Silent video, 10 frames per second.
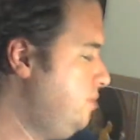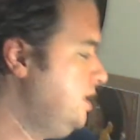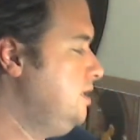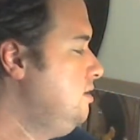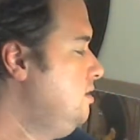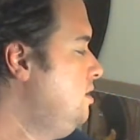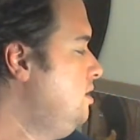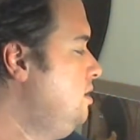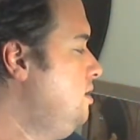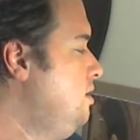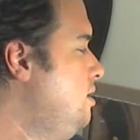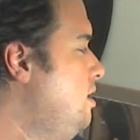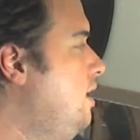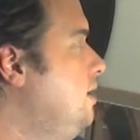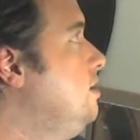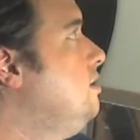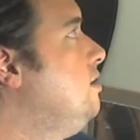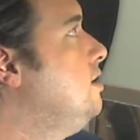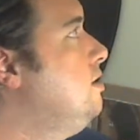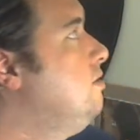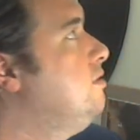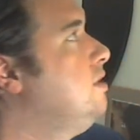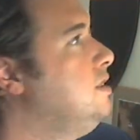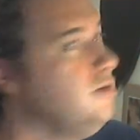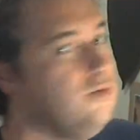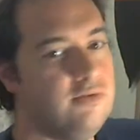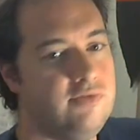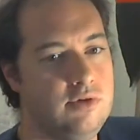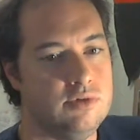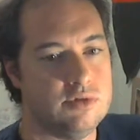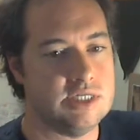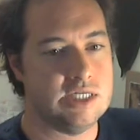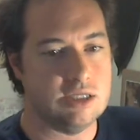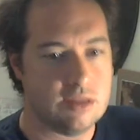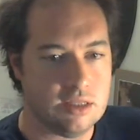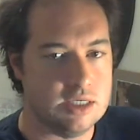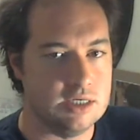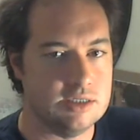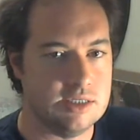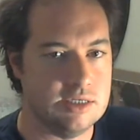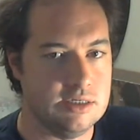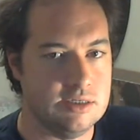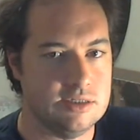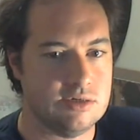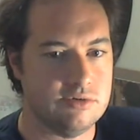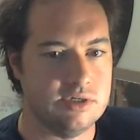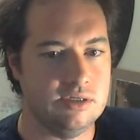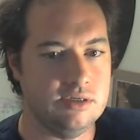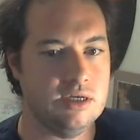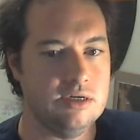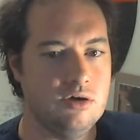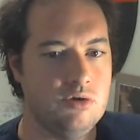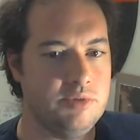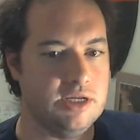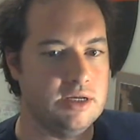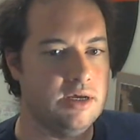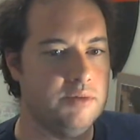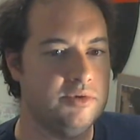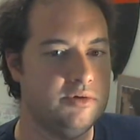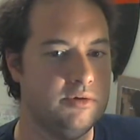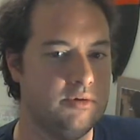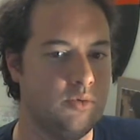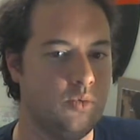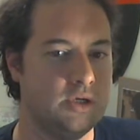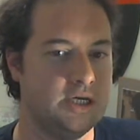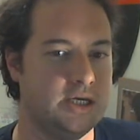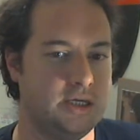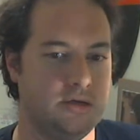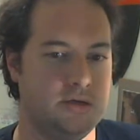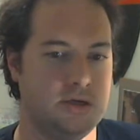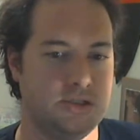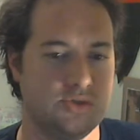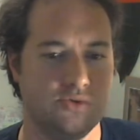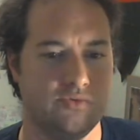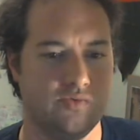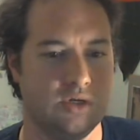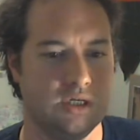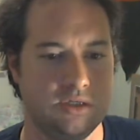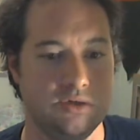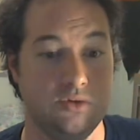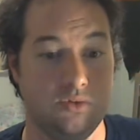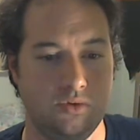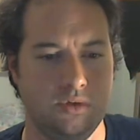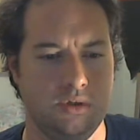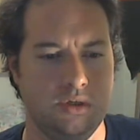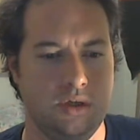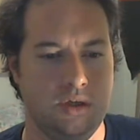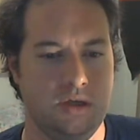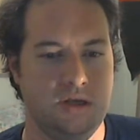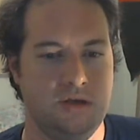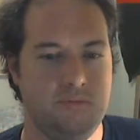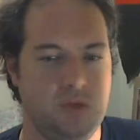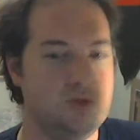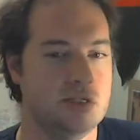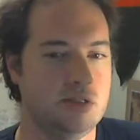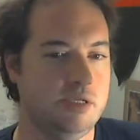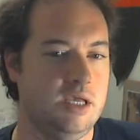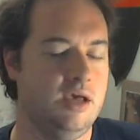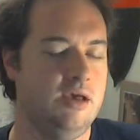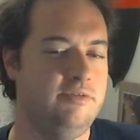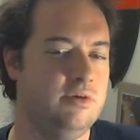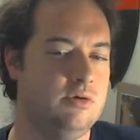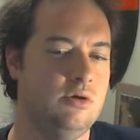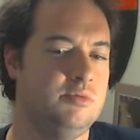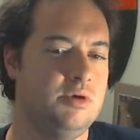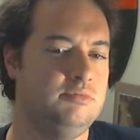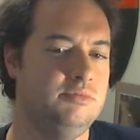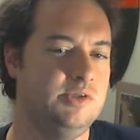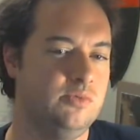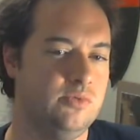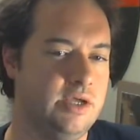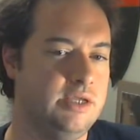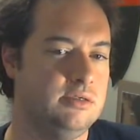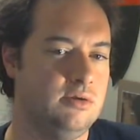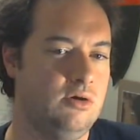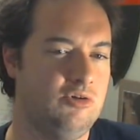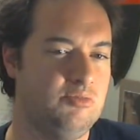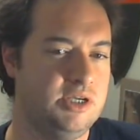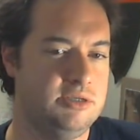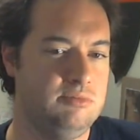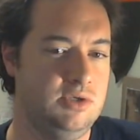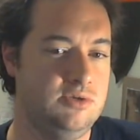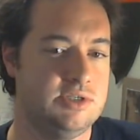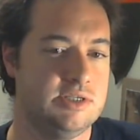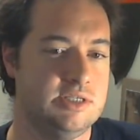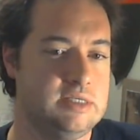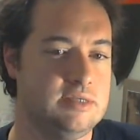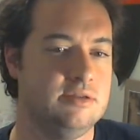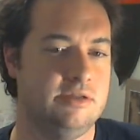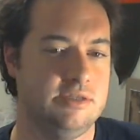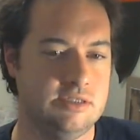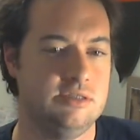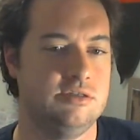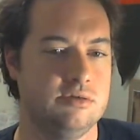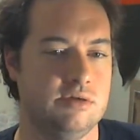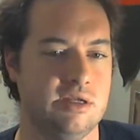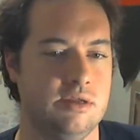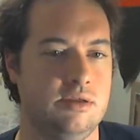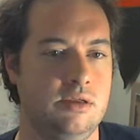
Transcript: But I can already do a few interesting things, and it's already kind of opening up what I sort of want to do musically. I figure I'll probably write all my music still on a 6-string,